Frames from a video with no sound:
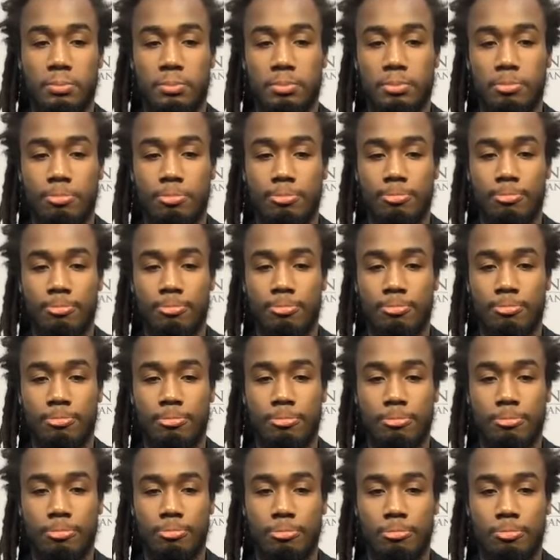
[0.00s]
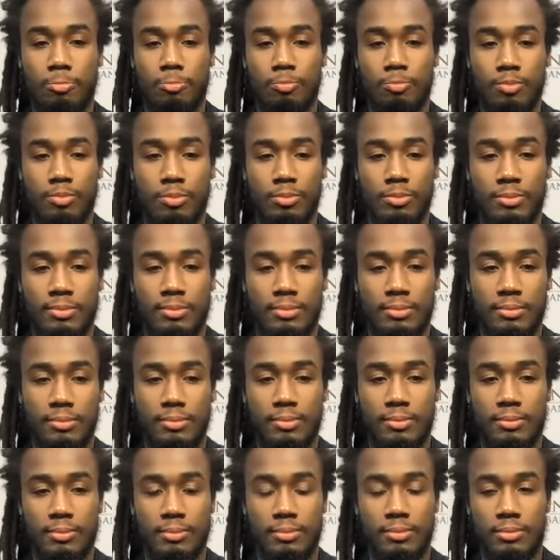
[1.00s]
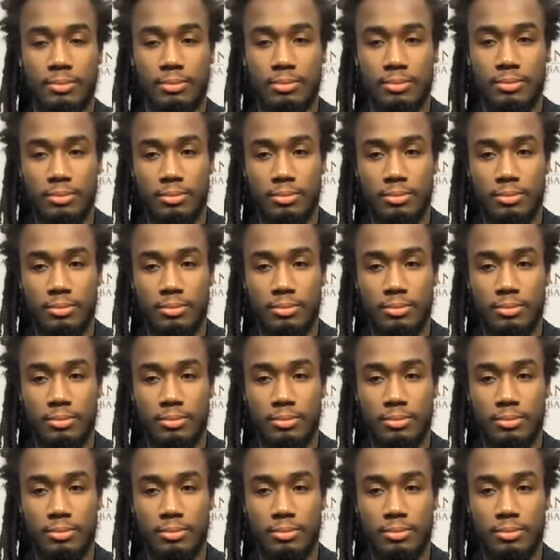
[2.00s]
[no speech]